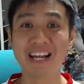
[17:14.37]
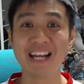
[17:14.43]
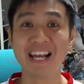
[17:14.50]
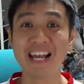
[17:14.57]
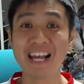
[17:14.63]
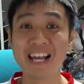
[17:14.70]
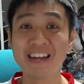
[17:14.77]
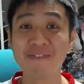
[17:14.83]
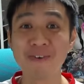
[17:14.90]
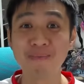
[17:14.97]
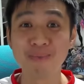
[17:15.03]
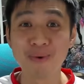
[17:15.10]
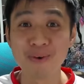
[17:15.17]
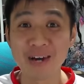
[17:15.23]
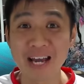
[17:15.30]

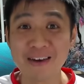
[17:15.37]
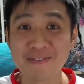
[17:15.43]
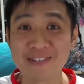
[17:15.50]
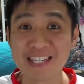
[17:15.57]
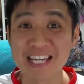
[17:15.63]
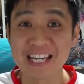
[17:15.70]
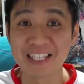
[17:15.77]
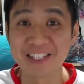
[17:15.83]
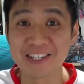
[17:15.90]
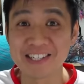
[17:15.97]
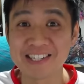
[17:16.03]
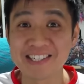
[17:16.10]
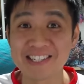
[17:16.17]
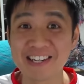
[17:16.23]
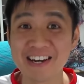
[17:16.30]
Liverpool FC should
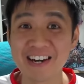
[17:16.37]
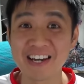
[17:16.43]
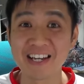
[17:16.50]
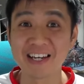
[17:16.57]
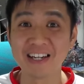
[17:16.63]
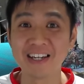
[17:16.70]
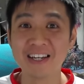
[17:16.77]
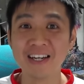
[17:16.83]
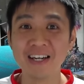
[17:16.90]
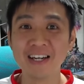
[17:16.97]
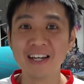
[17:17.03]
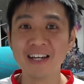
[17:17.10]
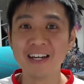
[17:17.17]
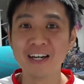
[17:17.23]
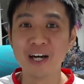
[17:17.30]
sign.
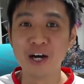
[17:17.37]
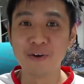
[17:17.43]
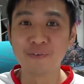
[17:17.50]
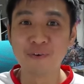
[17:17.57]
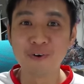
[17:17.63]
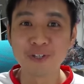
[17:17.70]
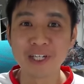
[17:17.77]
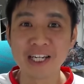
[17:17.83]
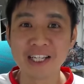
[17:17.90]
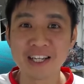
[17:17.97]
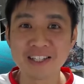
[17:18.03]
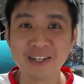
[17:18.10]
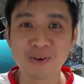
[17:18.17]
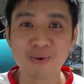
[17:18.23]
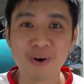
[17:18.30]
Unfortunately, he
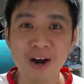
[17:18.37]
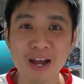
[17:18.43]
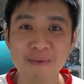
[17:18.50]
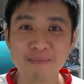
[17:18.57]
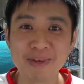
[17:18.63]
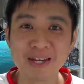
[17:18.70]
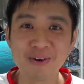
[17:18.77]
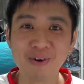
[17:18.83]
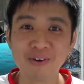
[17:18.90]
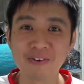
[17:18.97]
doesn't quite meet all of the